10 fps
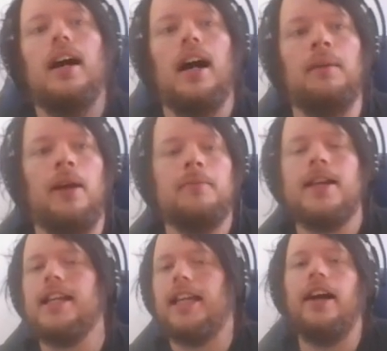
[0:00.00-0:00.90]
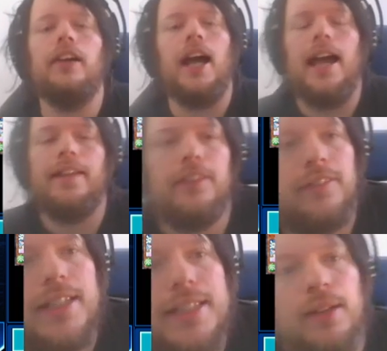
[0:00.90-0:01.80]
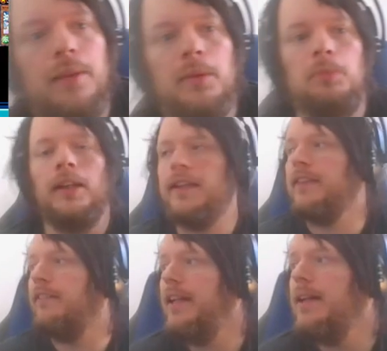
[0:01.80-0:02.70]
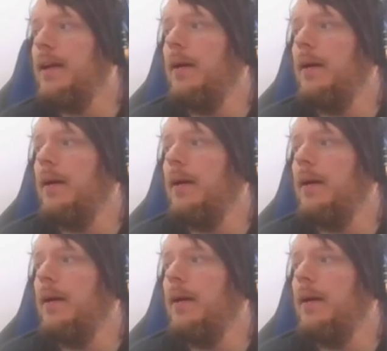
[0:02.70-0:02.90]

On my main account, I have 3, so I would play 3.